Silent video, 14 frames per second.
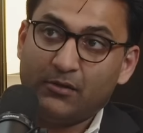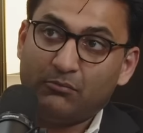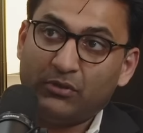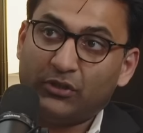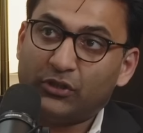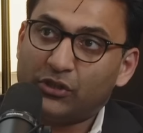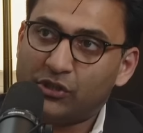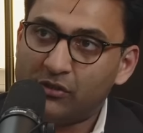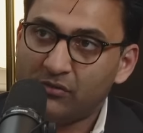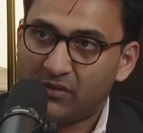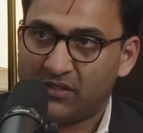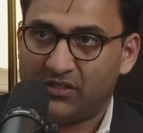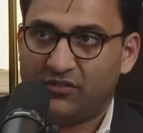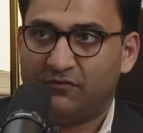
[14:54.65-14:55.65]
but the
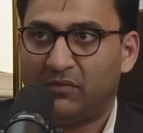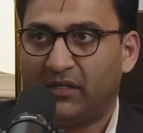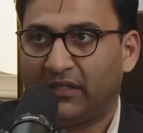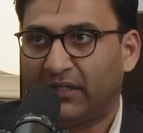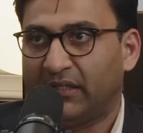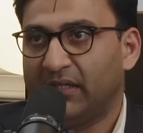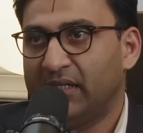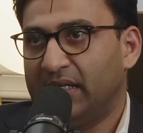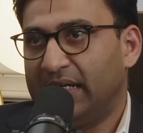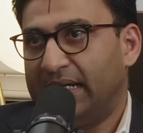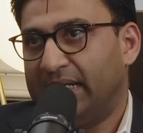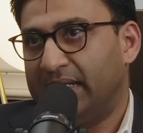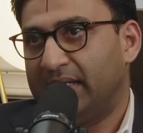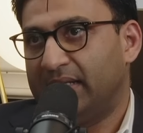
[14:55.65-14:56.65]
usage of money
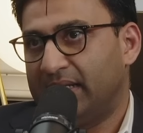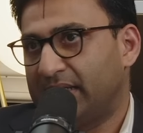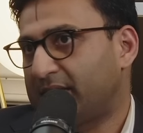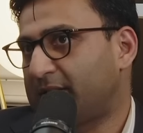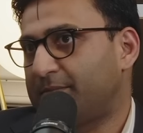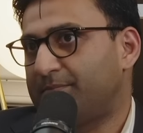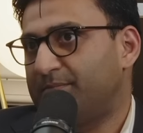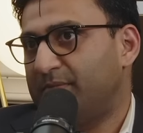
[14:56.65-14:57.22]
in this,